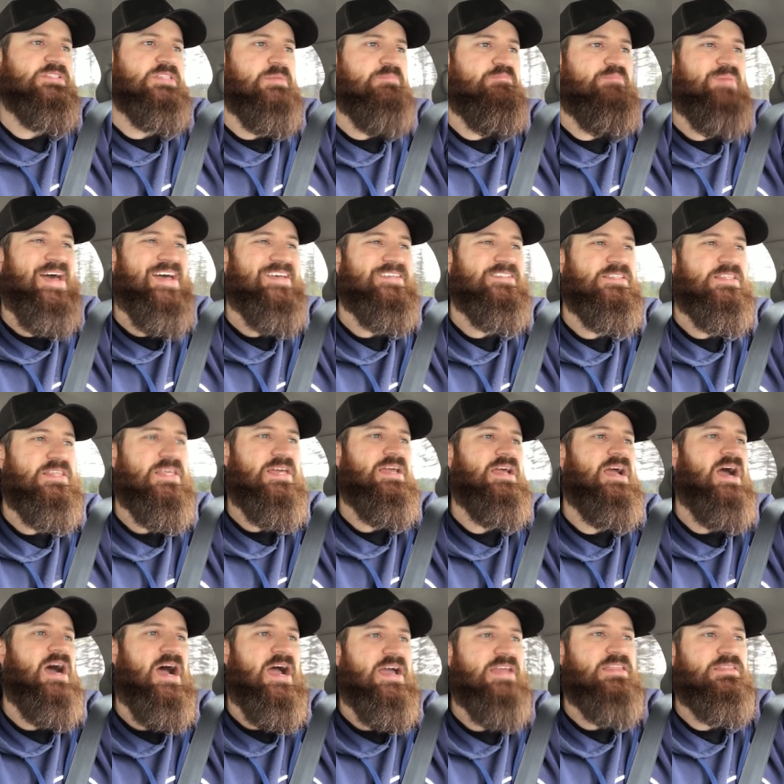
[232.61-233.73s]
the best thing
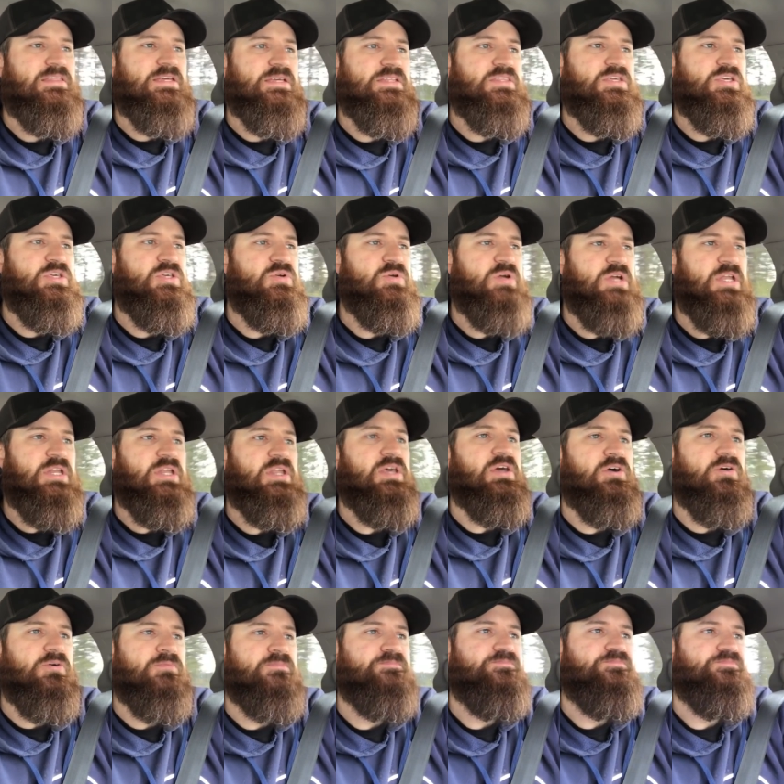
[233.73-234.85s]
I think that you can
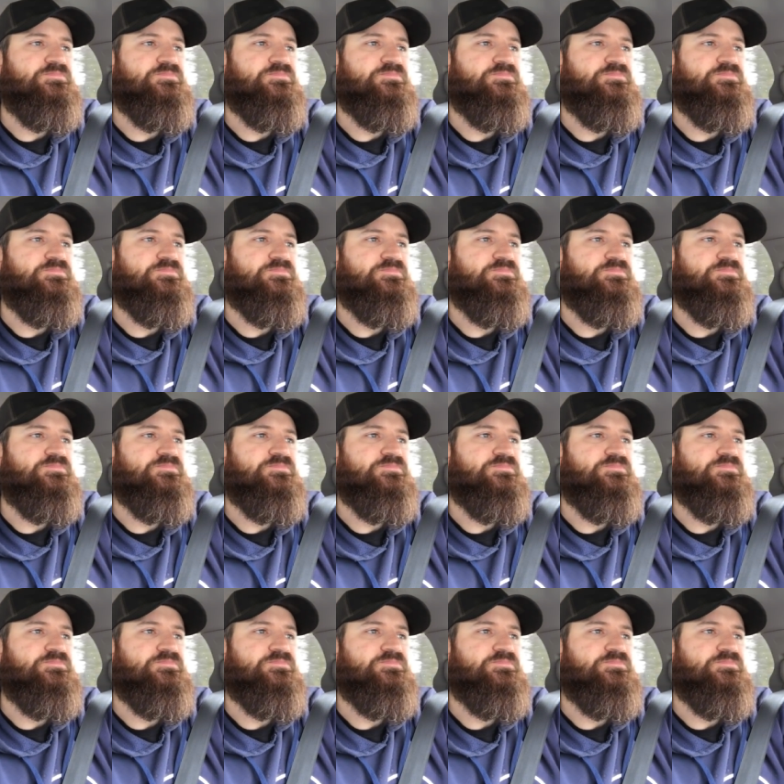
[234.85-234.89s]
do